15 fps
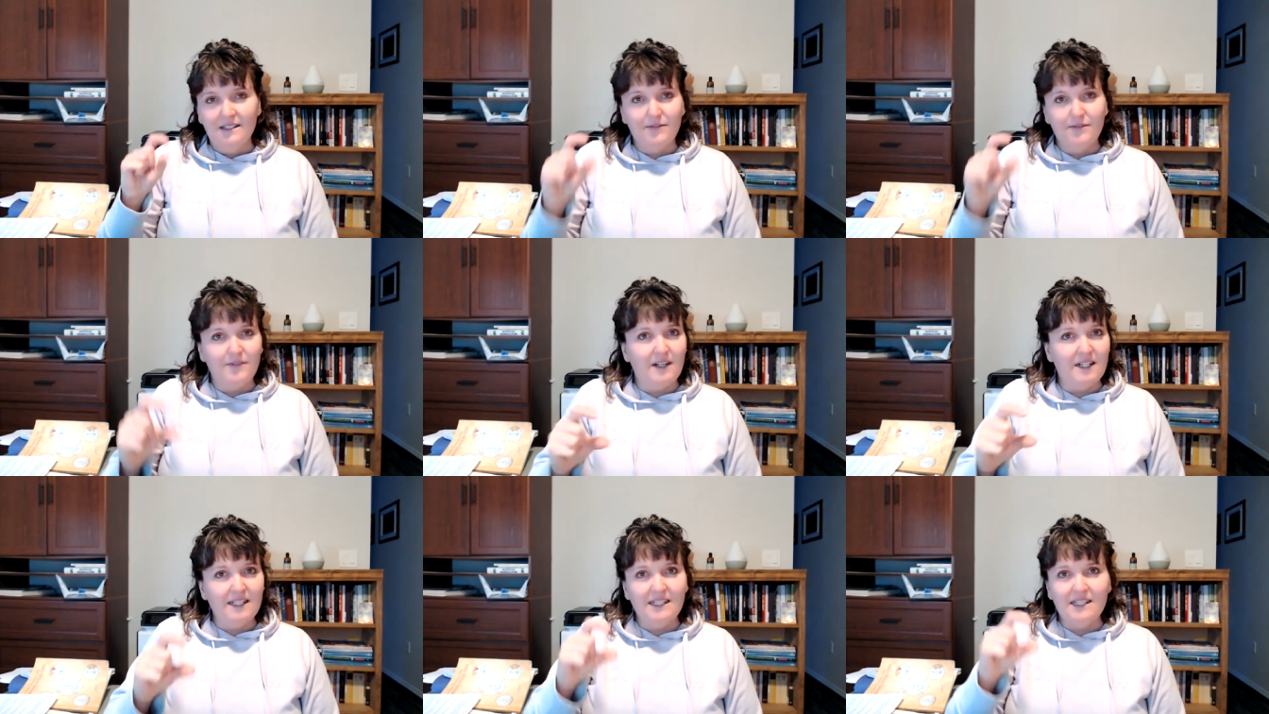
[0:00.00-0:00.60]

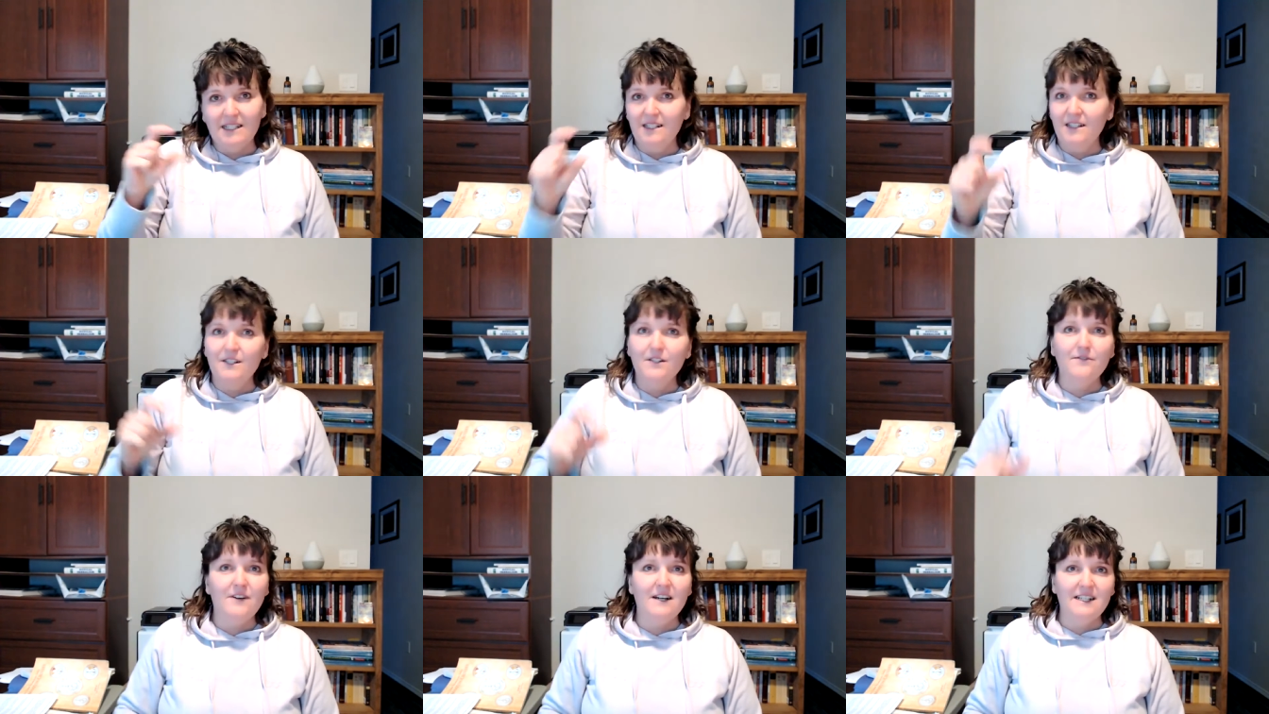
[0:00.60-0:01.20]
Defined and
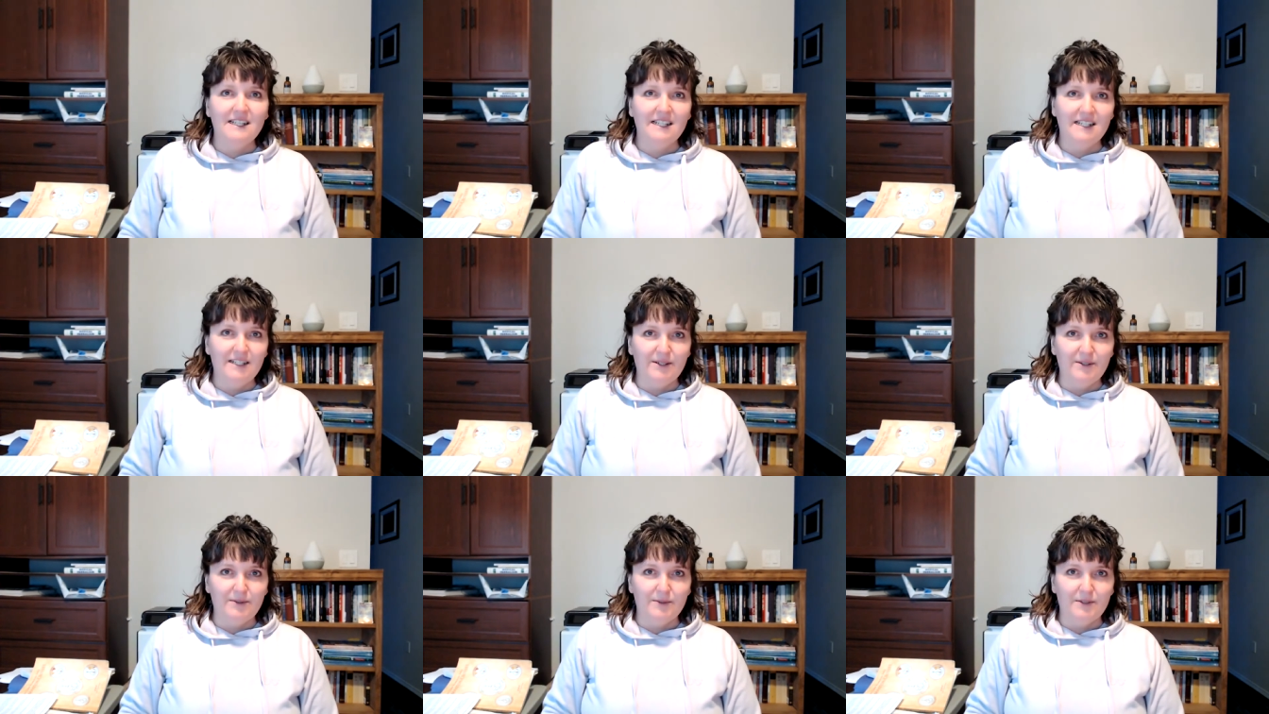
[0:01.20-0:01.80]
undefined
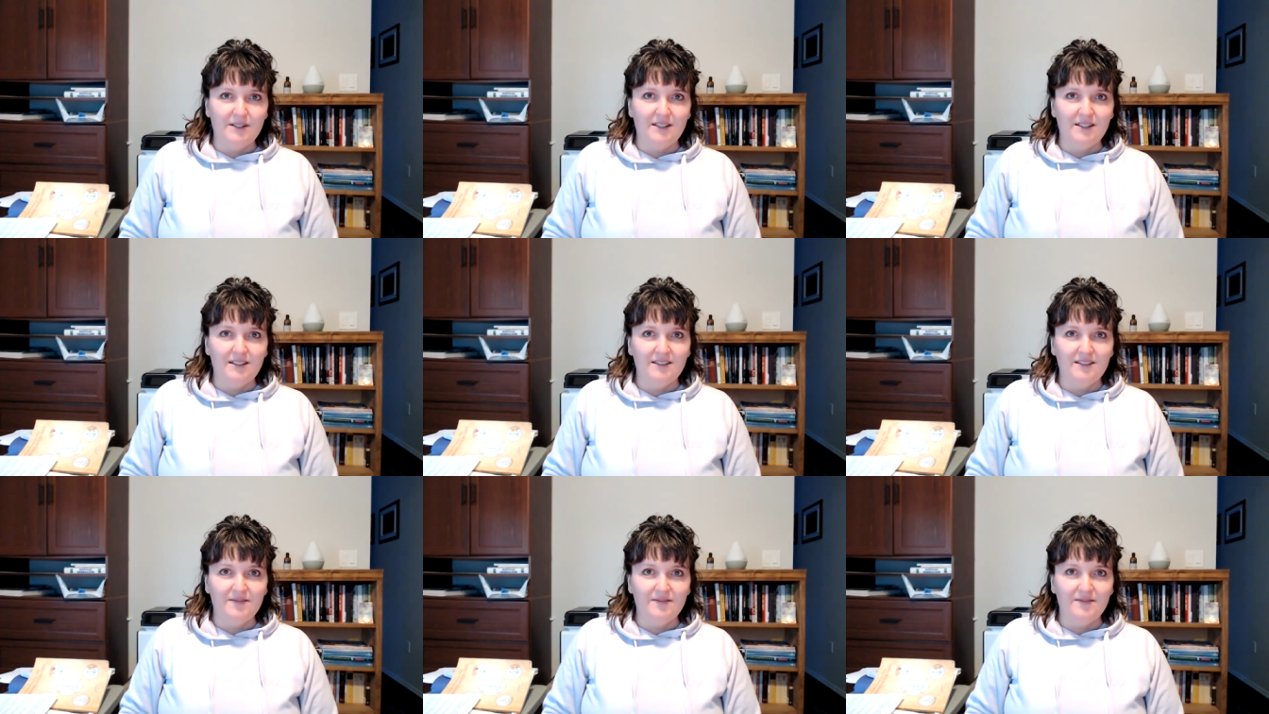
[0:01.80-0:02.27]
egos.